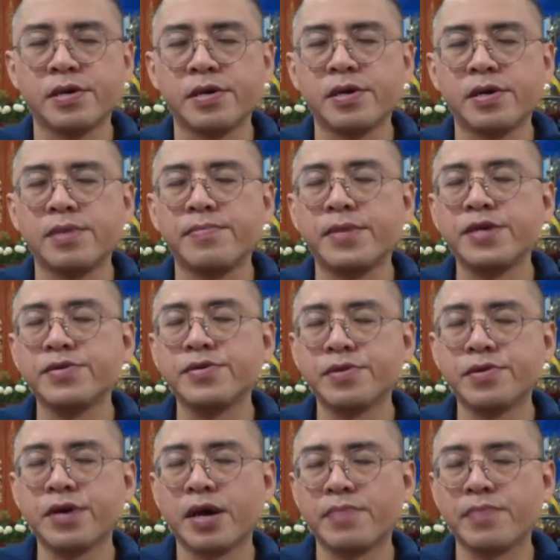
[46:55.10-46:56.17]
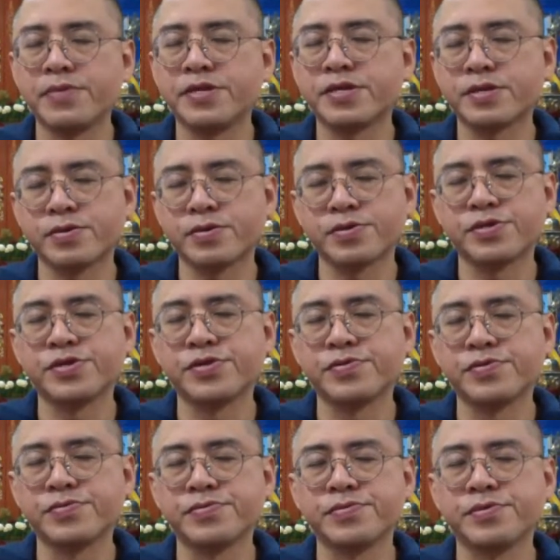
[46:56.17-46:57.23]
May your happiness continue.
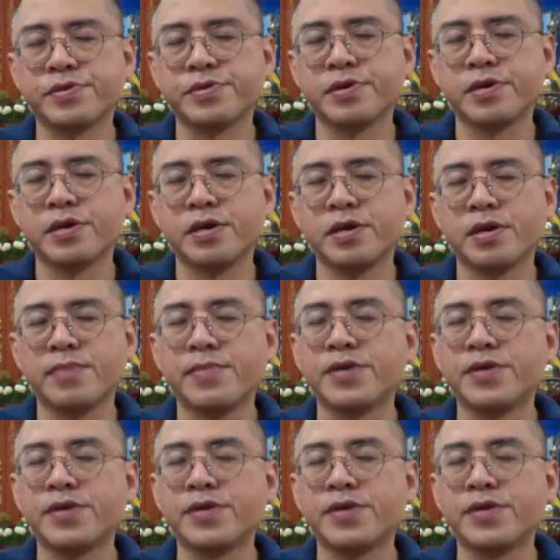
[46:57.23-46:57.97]
May